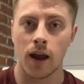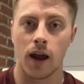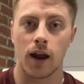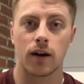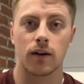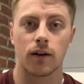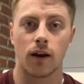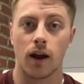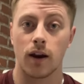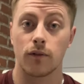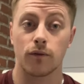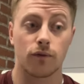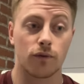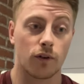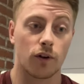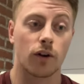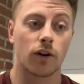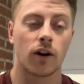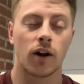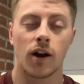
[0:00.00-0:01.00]
and and
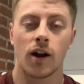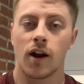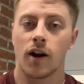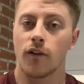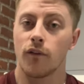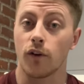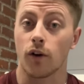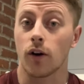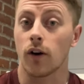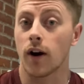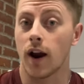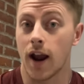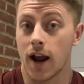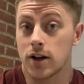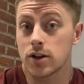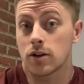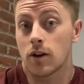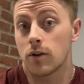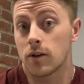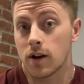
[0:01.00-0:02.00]
for for
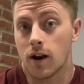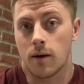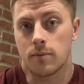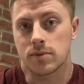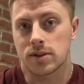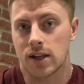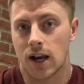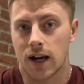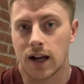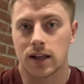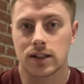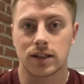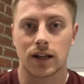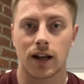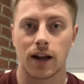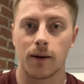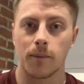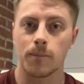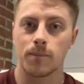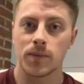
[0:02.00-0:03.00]
Angelo to come second to
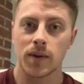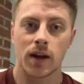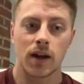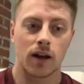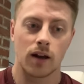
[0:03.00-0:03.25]
him.